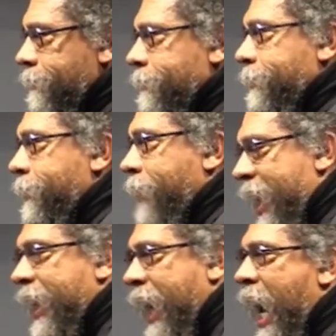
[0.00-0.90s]

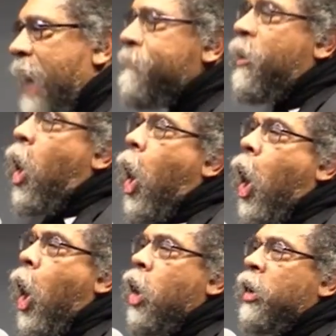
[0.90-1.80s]
Thank God for
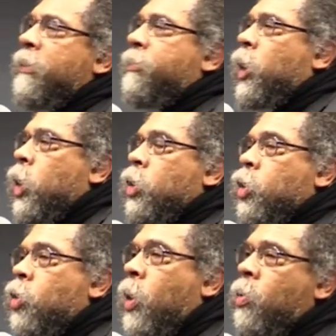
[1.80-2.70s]
all of those
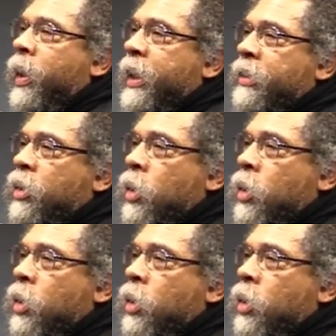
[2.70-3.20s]
who are willing to